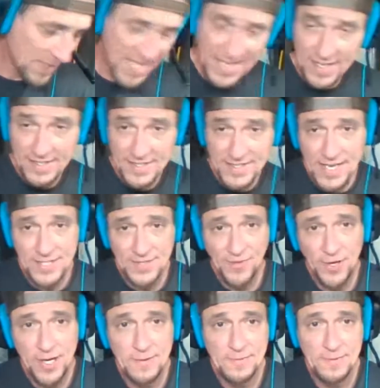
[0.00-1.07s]
Yes, thanks for
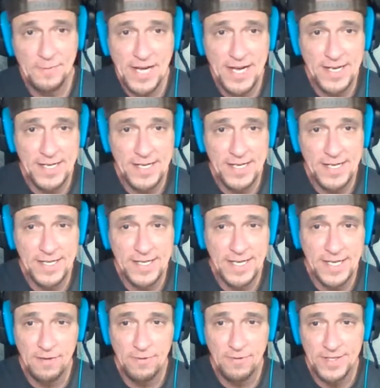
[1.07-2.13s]
coming by and
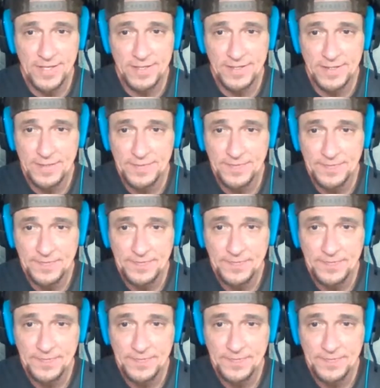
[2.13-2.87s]
hanging out with us.